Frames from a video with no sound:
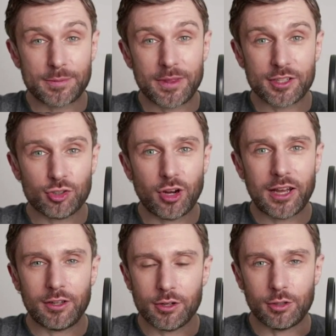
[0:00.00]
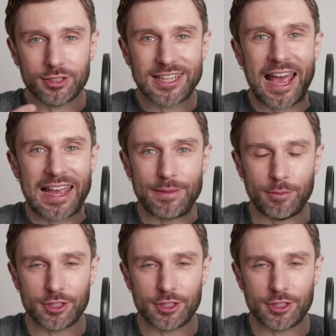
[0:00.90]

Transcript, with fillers: And there's been this trial called TAME,